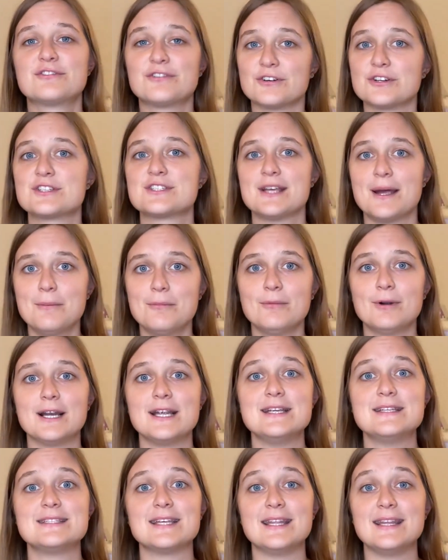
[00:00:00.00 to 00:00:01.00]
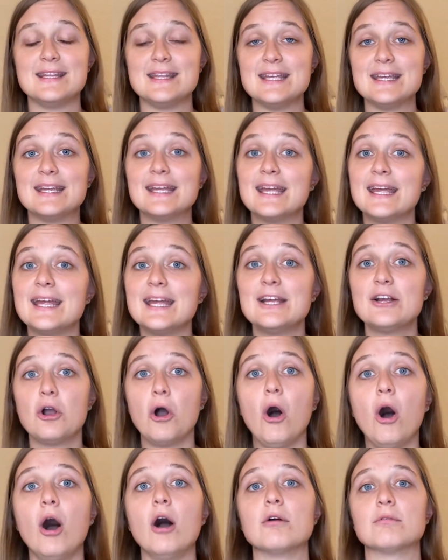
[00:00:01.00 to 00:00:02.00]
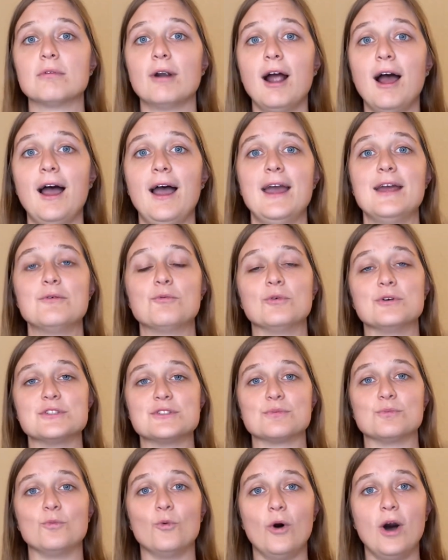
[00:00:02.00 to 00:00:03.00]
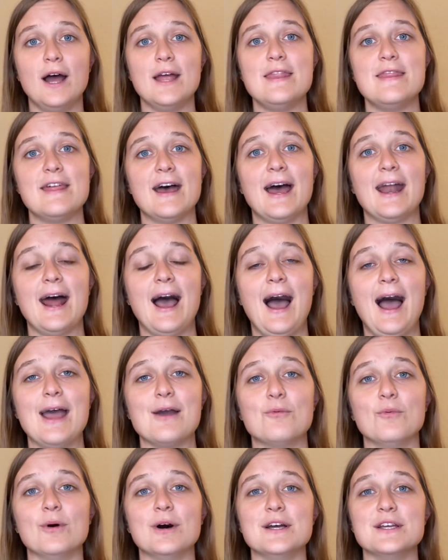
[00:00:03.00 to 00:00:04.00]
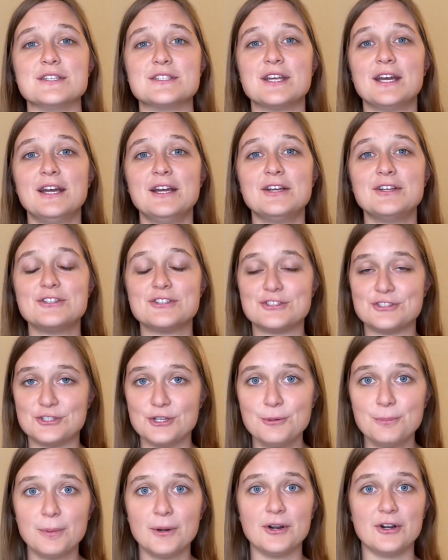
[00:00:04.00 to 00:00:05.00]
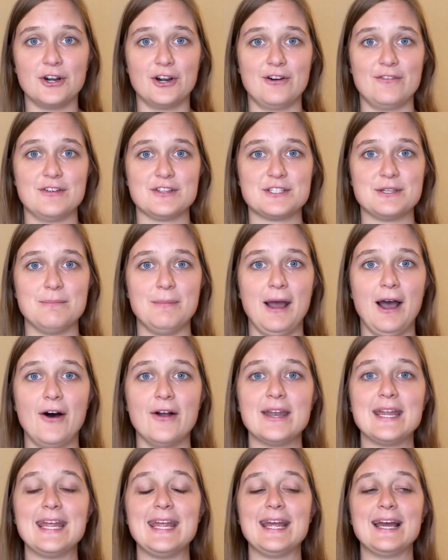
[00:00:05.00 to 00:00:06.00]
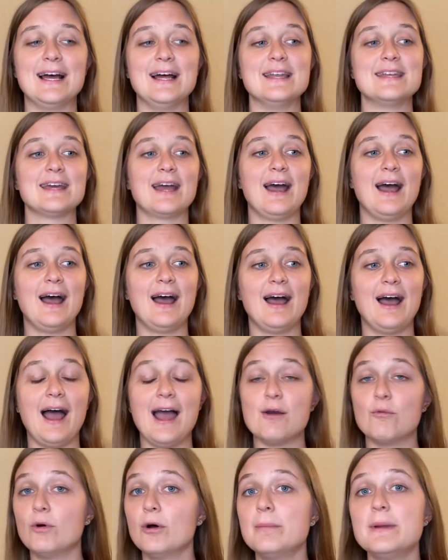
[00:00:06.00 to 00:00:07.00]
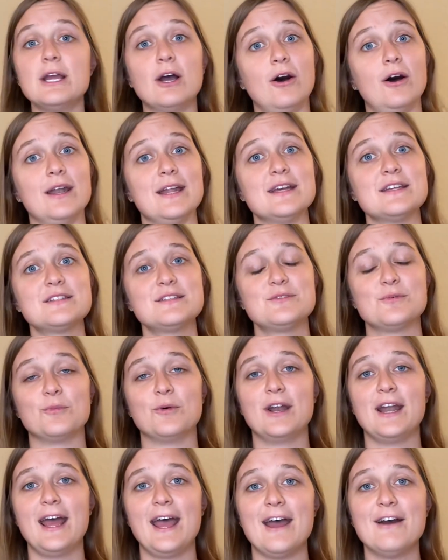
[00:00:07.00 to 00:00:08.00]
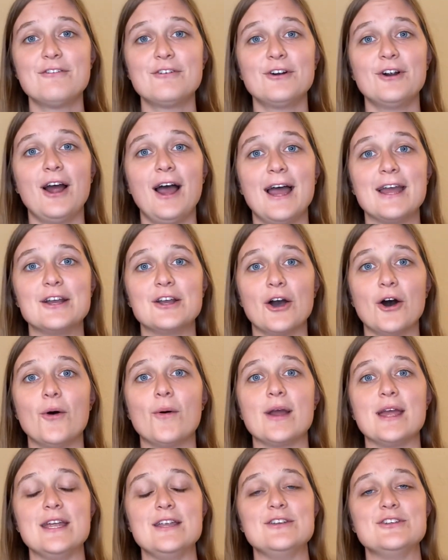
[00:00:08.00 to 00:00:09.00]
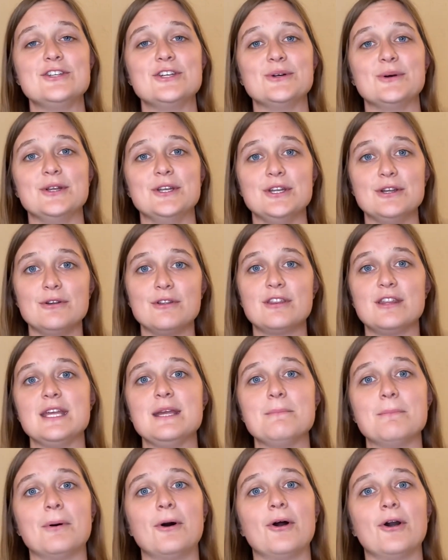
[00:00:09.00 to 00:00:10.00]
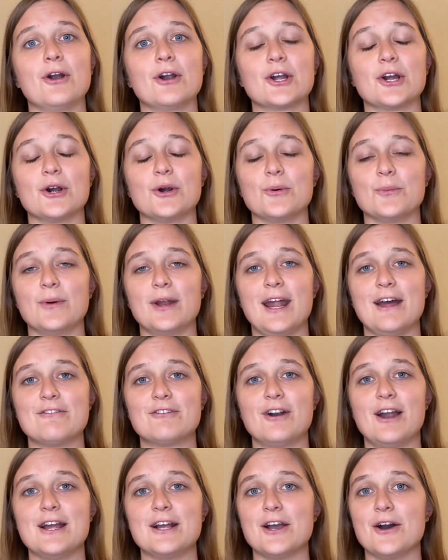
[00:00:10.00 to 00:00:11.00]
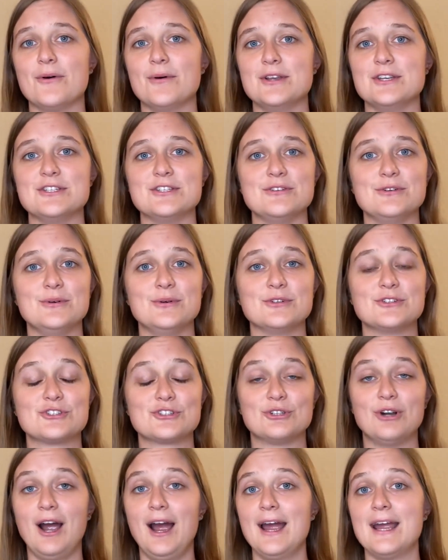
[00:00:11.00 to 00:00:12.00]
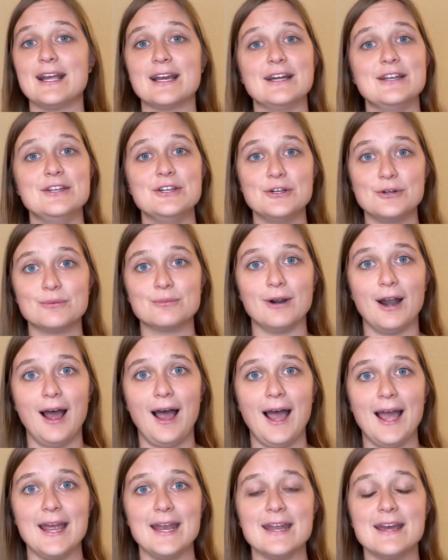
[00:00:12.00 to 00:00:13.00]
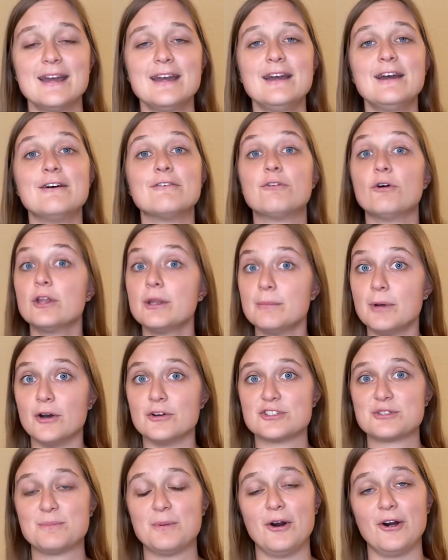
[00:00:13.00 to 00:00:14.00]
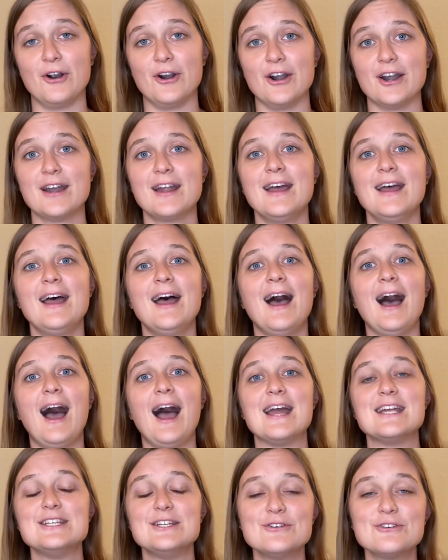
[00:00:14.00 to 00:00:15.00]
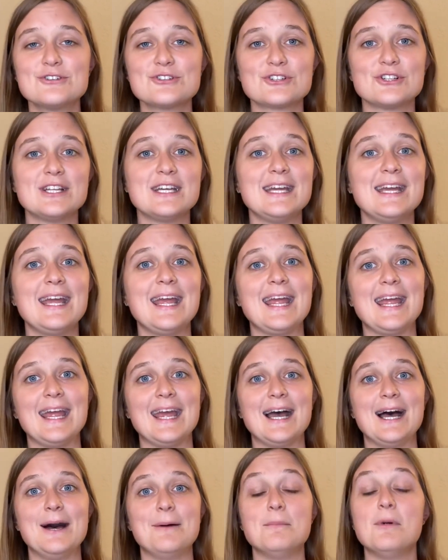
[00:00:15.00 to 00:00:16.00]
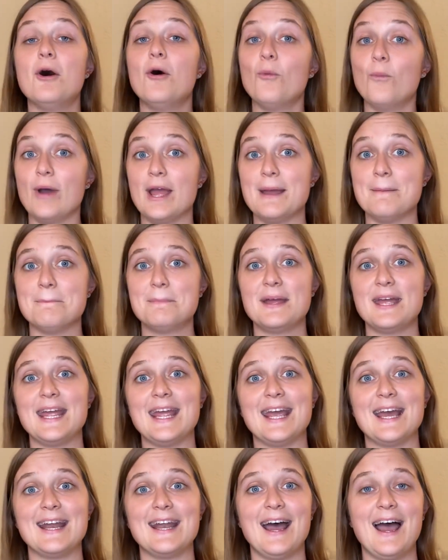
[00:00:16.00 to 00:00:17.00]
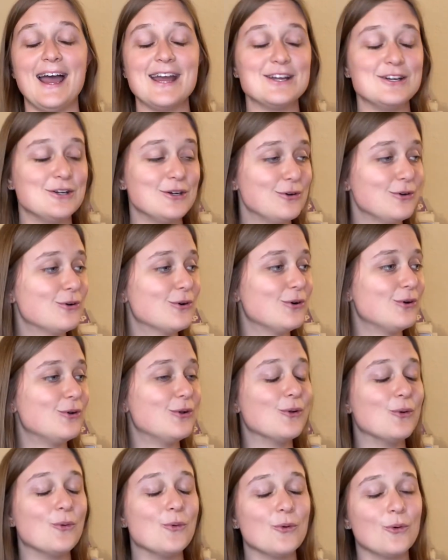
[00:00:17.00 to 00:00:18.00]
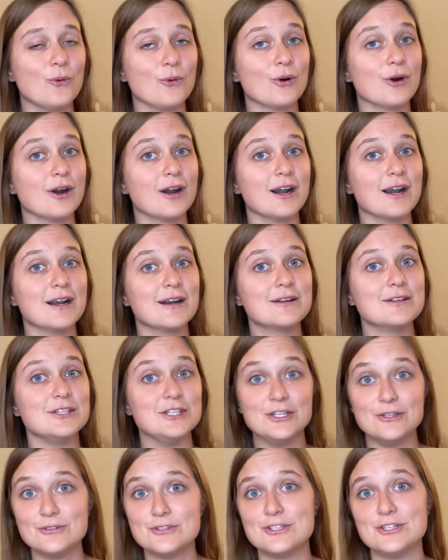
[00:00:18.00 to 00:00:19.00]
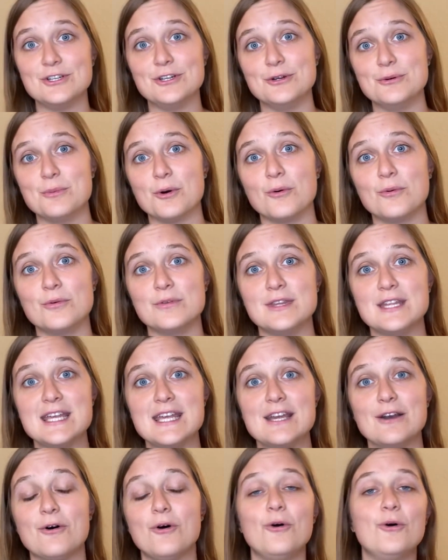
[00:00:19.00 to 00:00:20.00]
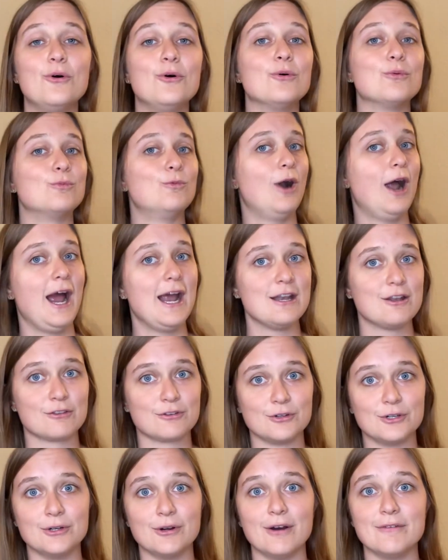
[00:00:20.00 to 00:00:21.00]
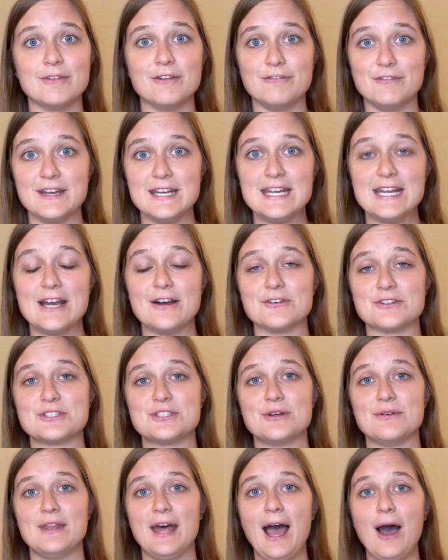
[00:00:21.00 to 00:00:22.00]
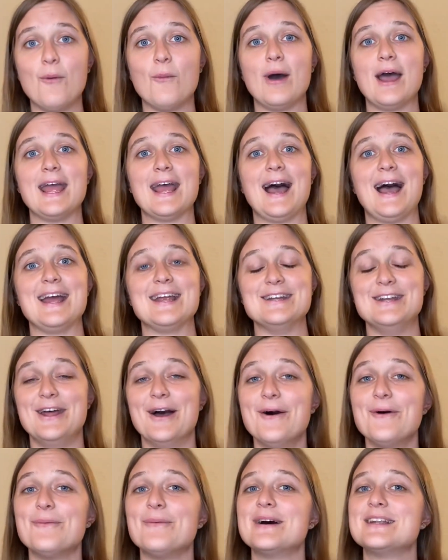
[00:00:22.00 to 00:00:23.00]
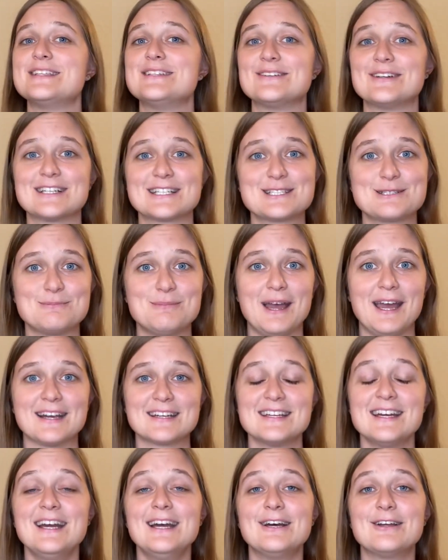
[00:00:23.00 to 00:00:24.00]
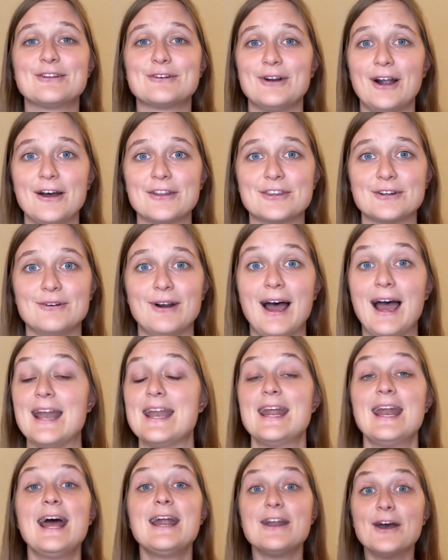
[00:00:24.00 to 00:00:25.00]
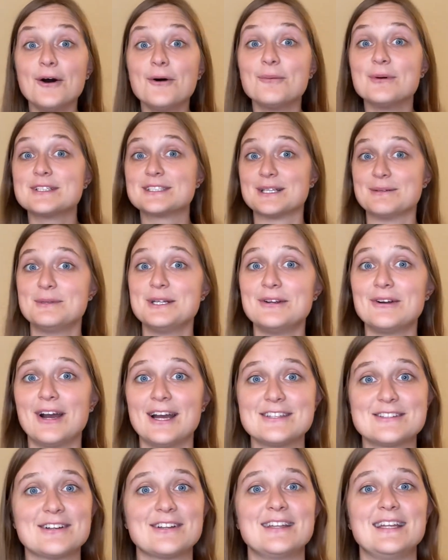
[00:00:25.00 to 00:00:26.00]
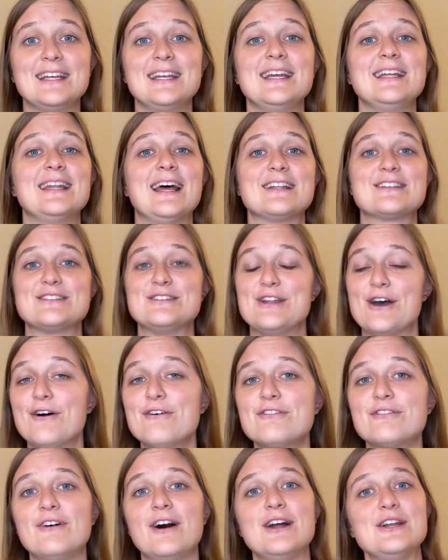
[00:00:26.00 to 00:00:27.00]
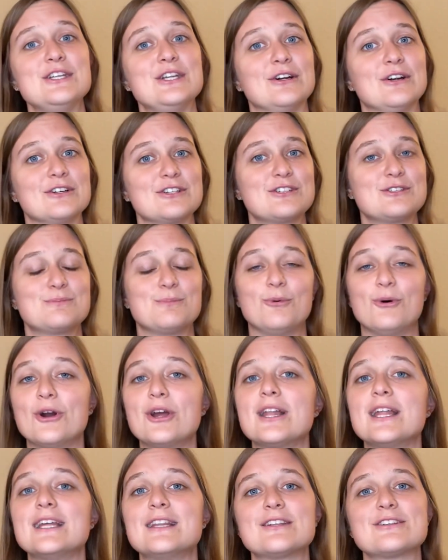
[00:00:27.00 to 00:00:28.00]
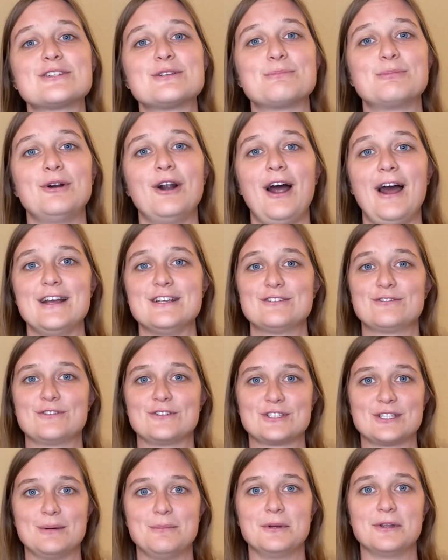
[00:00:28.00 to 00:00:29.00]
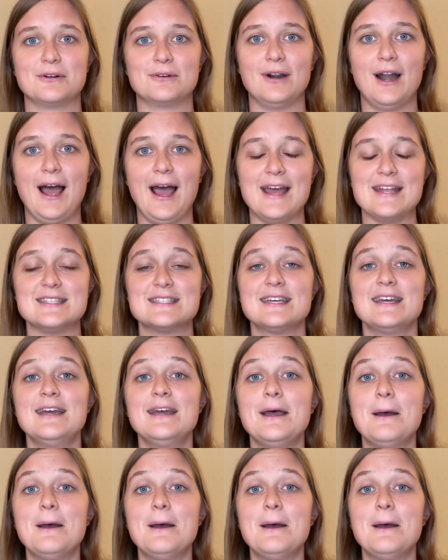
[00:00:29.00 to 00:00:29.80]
For some reason, the King Kong ride was one that I was super nervous about, and I will be honest, whenever I go into a new theme park or whenever I go into trying a new ride, for the most part, I usually am a wimp and I Google or YouTube the whole ride through of the video, so that way I know what to expect throughout the ride. And I know what some of you guys are thinking, that's no fun, you're spoiling the surprise for some of the rides.